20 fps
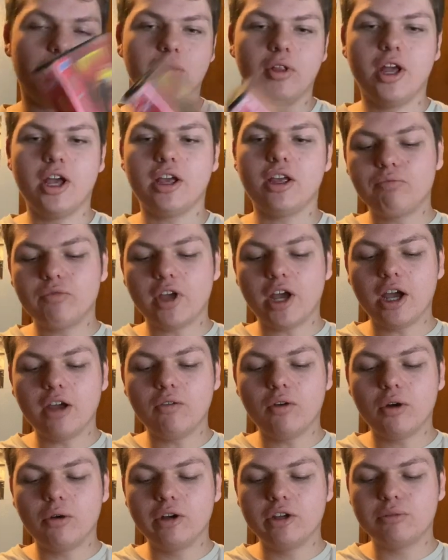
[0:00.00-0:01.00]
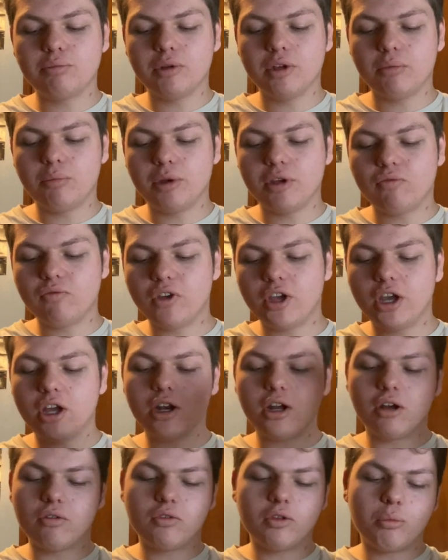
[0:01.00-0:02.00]
Like, I've always been a big fan
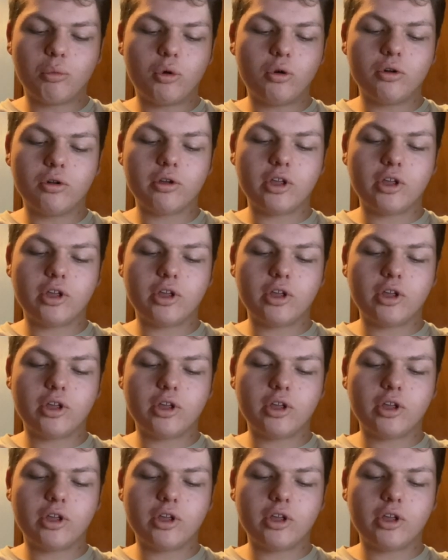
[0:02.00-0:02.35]
of the Mortal